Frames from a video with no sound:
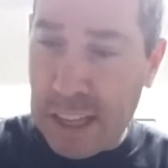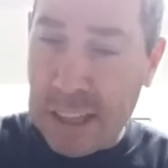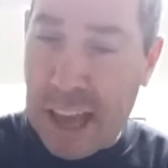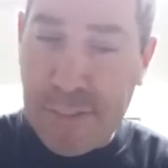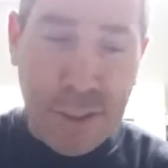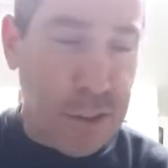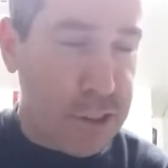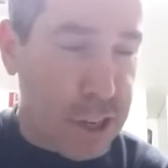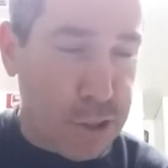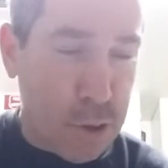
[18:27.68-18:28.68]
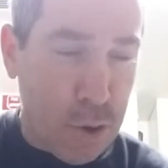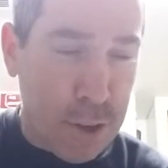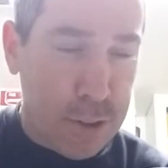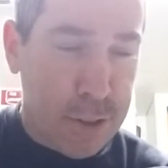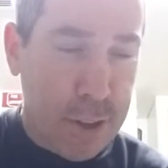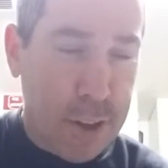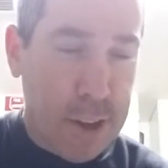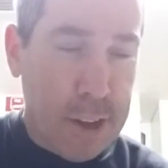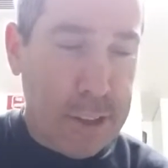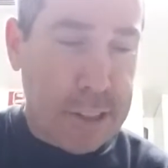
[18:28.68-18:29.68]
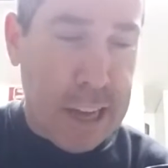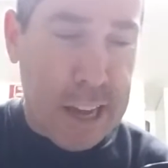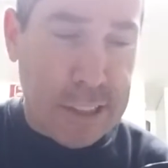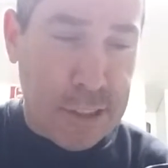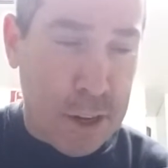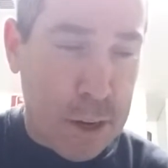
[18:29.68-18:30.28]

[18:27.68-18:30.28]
lavender essential oil. This has